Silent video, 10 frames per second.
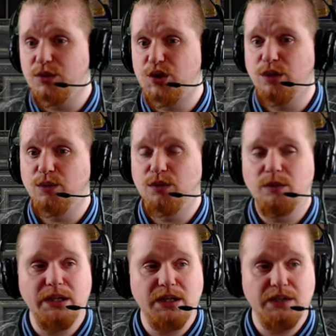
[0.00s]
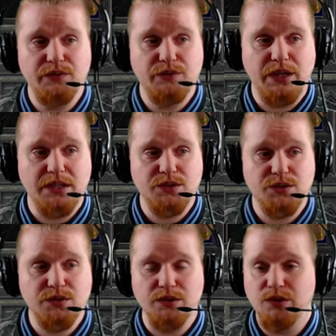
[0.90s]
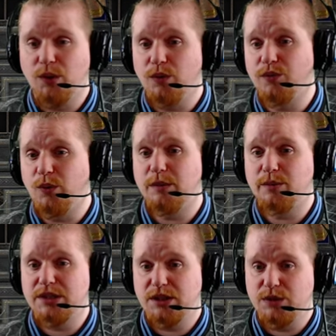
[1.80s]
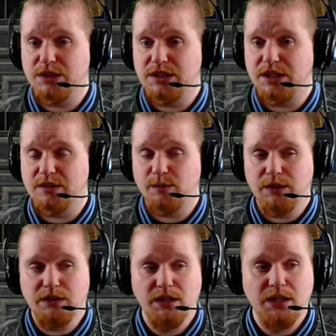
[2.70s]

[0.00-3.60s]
a Shale Rune to make it even faster, so you go to forty percent increased attack speed,